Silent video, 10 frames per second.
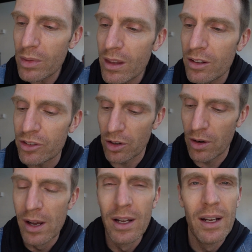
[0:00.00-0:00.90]

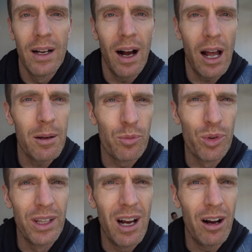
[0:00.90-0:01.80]
So I am
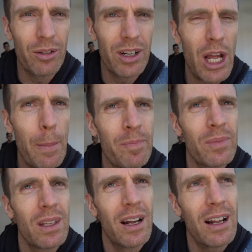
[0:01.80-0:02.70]
really hungry.
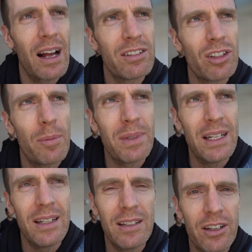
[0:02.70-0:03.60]
I stopped
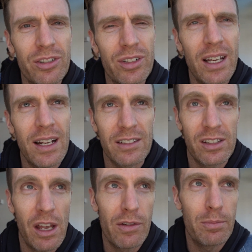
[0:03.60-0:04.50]
eating yesterday at
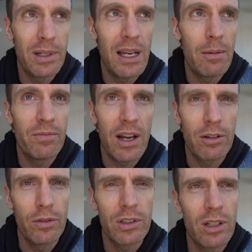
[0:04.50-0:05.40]
7 p.m.
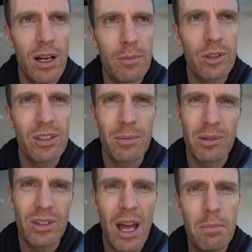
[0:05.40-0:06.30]
Vancouver time, which is
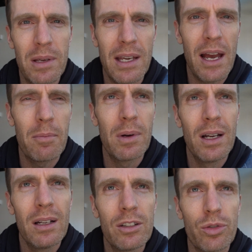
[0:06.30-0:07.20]
about 10 p.m.
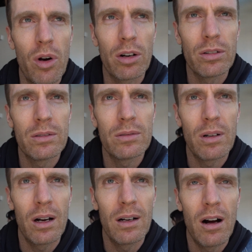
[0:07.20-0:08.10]
Toronto.
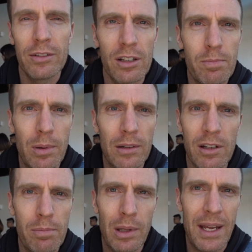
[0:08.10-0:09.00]
On
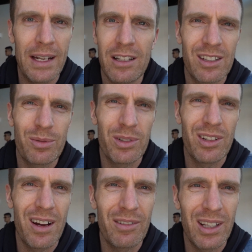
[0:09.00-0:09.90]
the plane, I just was
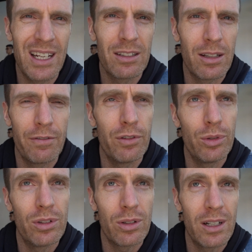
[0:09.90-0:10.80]
not really into the
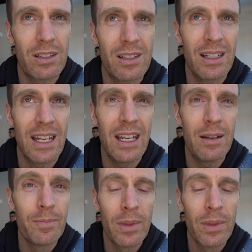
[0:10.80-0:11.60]
food, so I just didn't eat.